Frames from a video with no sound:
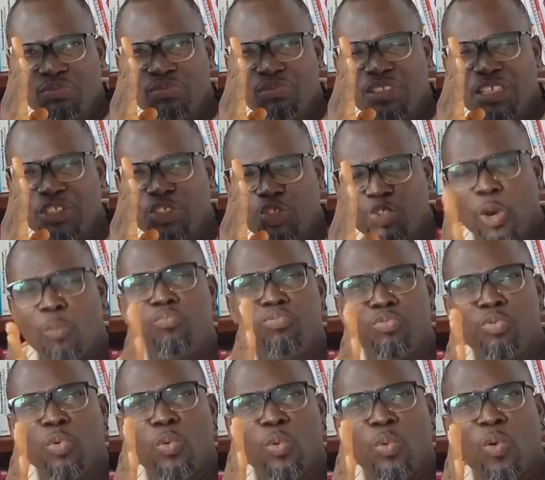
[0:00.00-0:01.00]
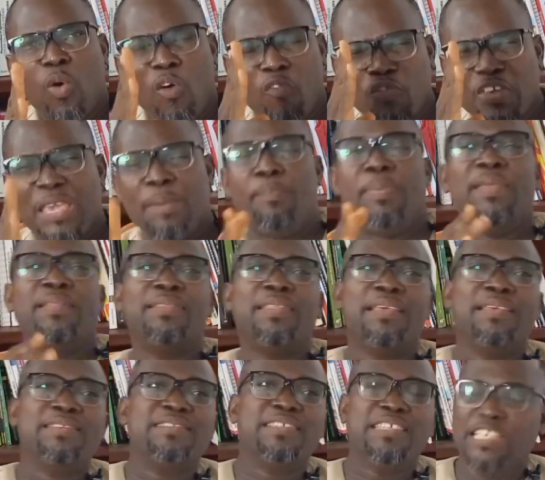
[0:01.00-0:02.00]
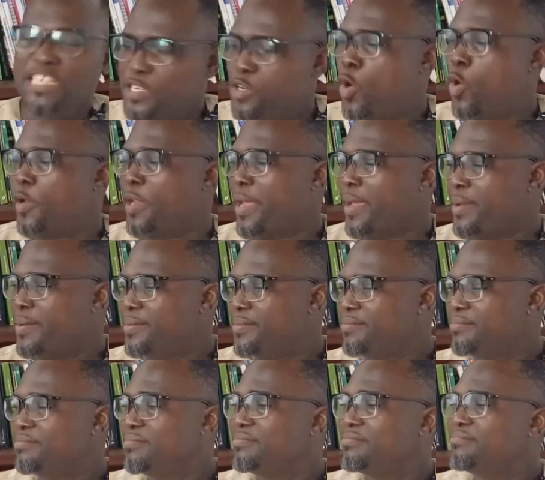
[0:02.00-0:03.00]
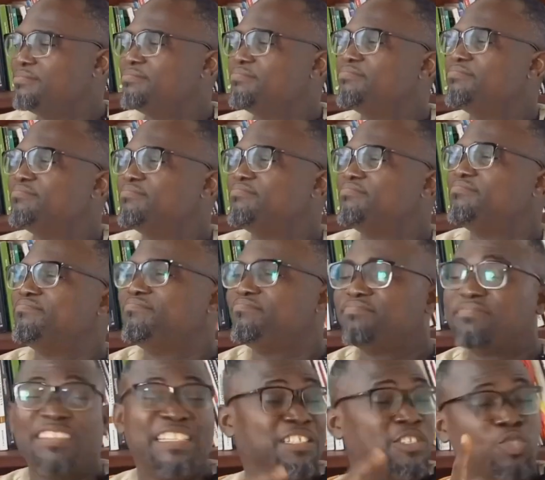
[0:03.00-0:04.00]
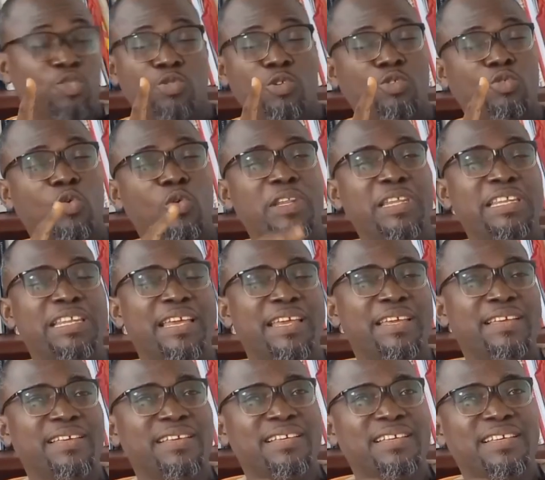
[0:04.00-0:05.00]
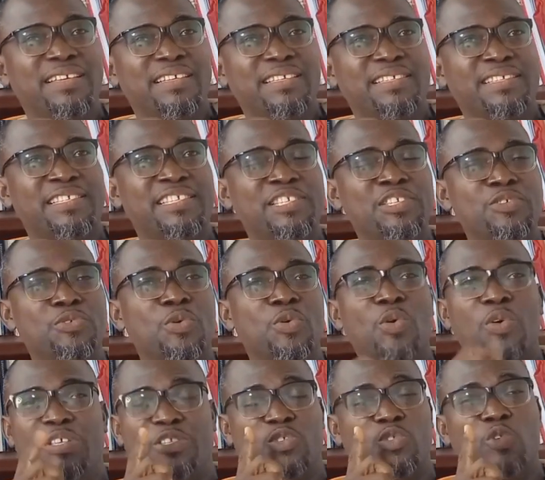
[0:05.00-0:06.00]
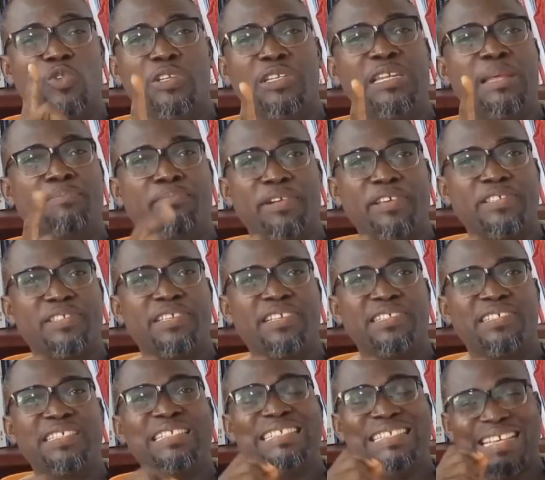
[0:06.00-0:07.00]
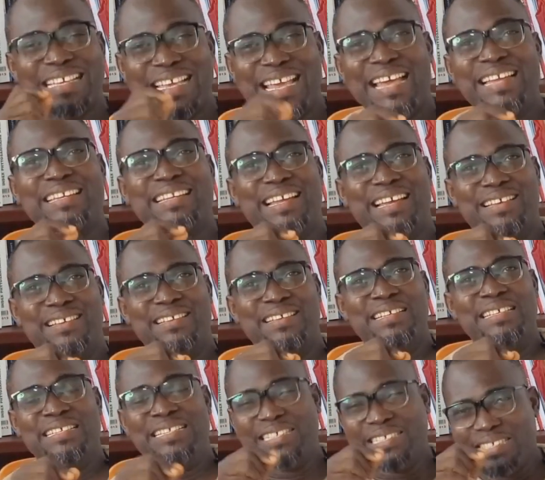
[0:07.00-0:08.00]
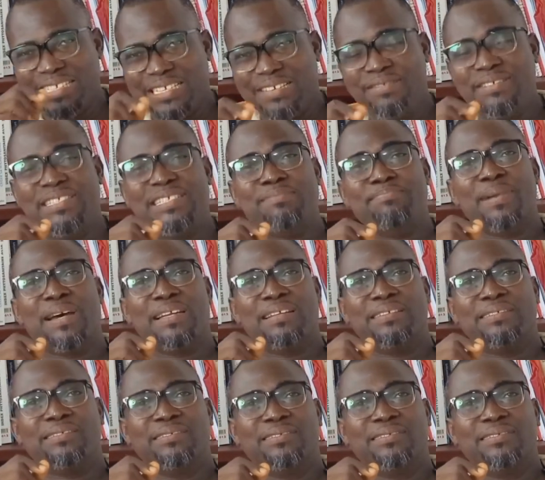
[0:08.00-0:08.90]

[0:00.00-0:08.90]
the job role of keeping things in order. It is not only the CEO, it's not only the president, the gardener, the security man.